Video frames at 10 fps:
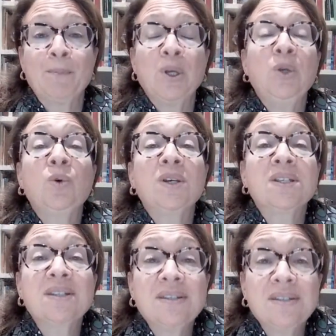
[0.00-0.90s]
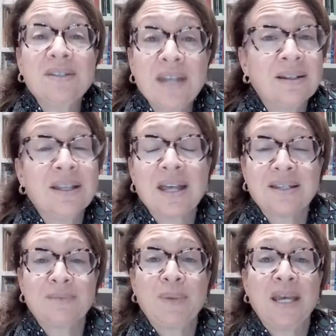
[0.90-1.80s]
where you can stand in
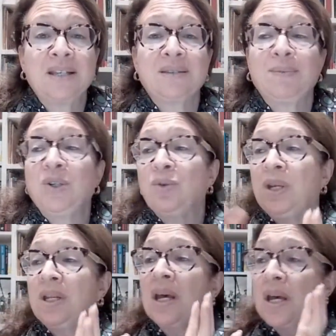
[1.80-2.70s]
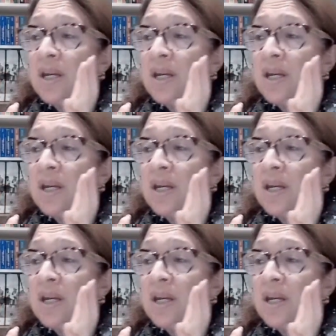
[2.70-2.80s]
that space between